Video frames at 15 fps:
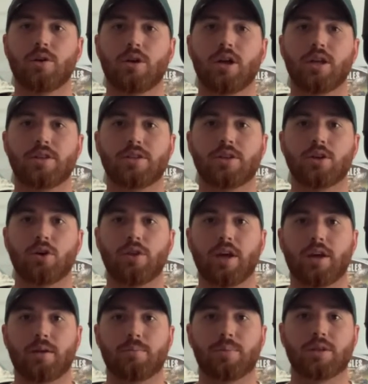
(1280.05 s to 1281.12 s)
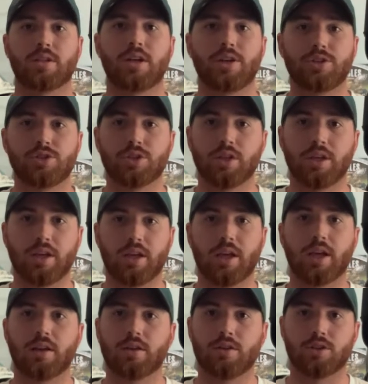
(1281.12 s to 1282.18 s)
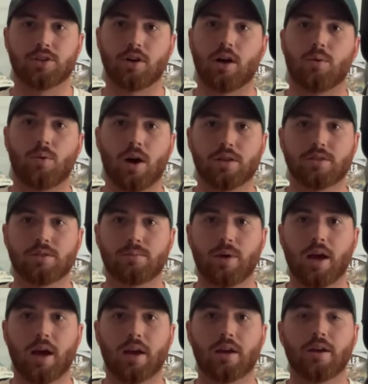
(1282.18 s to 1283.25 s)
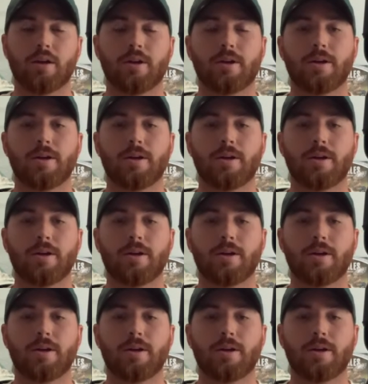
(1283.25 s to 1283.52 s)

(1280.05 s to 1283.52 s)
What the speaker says: until they can potentially get Deshaun Watson back.